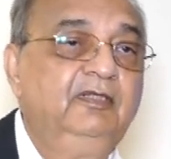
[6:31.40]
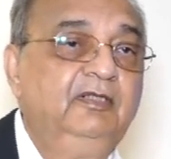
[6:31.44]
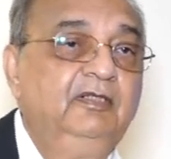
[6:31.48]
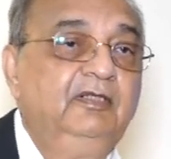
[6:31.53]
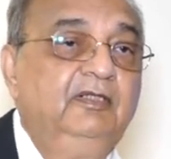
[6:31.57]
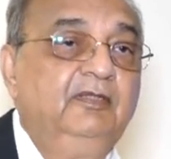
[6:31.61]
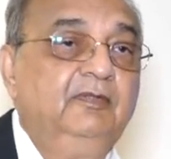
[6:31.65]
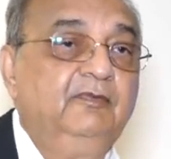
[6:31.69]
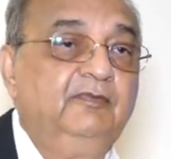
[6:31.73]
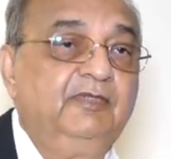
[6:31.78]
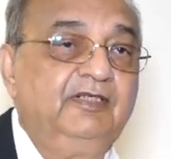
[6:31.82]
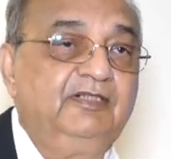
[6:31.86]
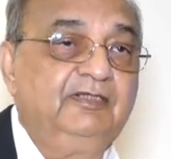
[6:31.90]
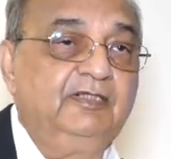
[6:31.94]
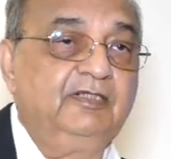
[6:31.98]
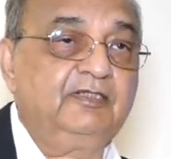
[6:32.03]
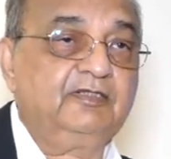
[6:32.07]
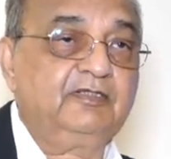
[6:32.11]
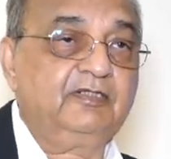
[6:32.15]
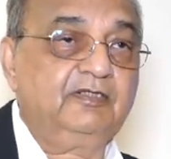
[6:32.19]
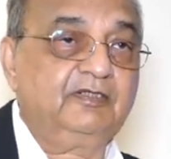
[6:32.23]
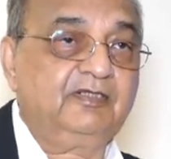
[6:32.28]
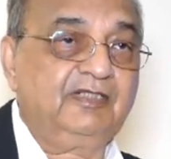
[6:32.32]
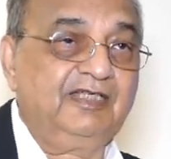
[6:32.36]
whether it
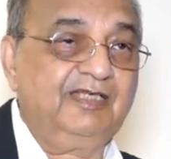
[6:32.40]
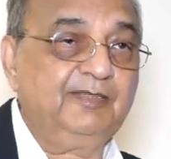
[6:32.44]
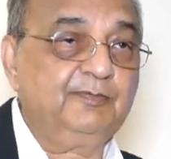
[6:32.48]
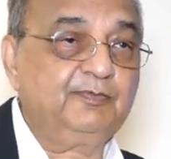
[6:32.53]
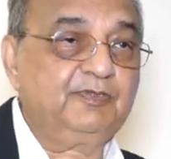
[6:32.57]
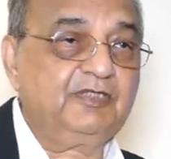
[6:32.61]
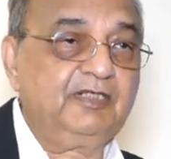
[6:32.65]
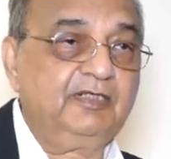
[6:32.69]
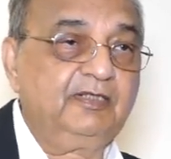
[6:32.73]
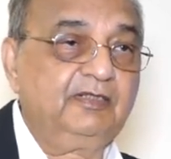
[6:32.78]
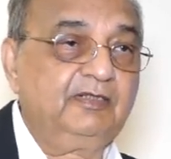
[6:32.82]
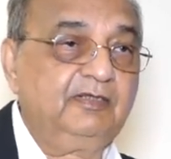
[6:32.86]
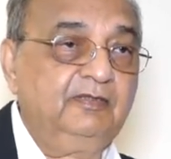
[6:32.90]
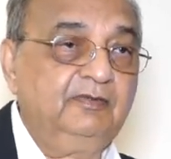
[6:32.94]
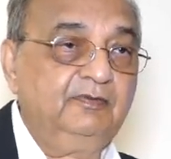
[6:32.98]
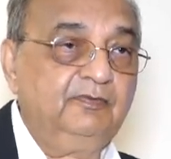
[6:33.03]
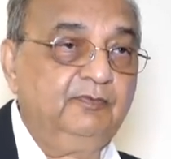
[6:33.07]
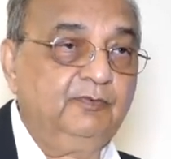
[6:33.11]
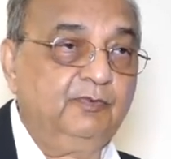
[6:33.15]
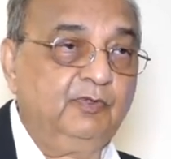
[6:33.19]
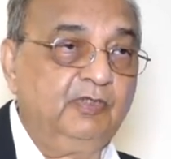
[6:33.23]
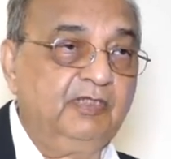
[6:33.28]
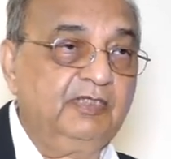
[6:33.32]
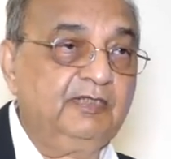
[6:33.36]
is a time cycle,
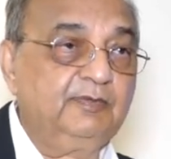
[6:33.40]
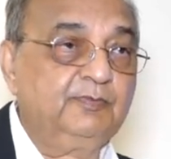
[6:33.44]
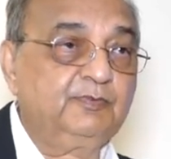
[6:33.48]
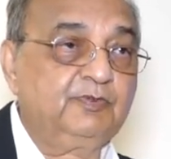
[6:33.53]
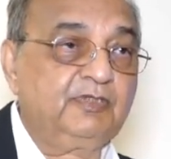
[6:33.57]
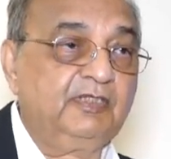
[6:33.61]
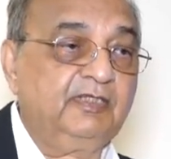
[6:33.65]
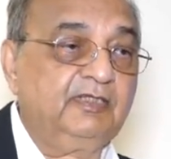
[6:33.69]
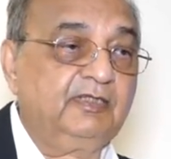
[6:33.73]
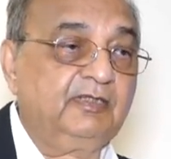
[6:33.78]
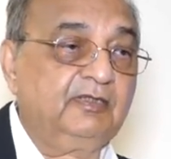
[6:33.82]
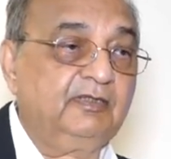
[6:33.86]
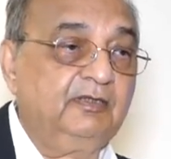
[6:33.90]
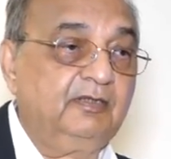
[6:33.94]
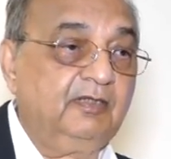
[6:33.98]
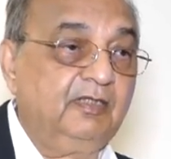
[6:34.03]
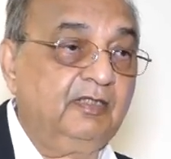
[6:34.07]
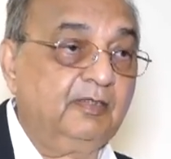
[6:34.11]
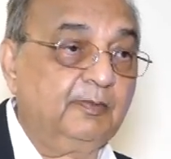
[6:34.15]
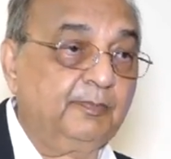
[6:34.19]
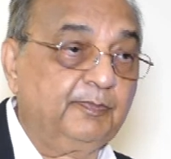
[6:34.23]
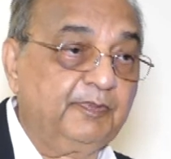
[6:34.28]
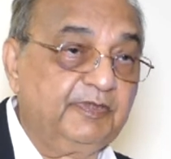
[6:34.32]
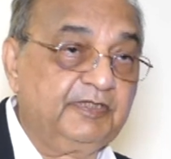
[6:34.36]
volume cycle,
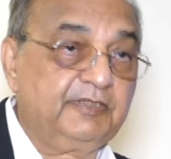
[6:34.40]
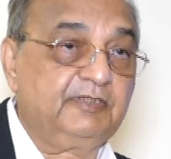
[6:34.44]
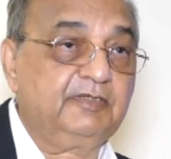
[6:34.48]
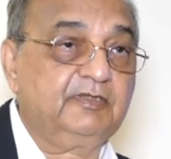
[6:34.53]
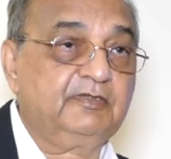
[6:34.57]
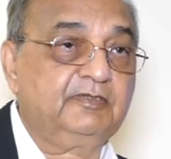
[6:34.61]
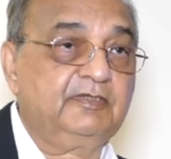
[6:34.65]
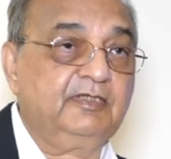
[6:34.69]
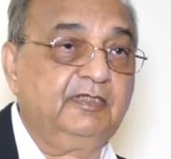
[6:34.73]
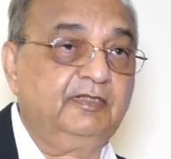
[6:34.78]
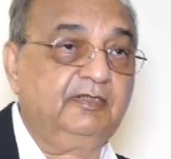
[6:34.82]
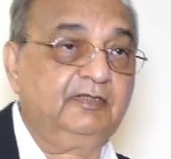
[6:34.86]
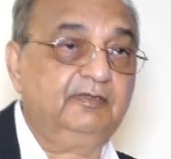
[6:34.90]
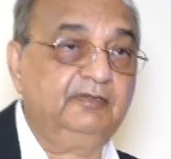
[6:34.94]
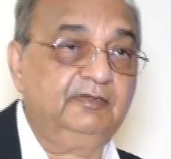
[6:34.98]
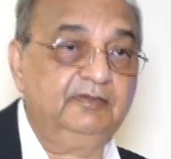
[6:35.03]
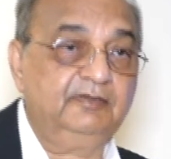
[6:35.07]
or pressure cycle.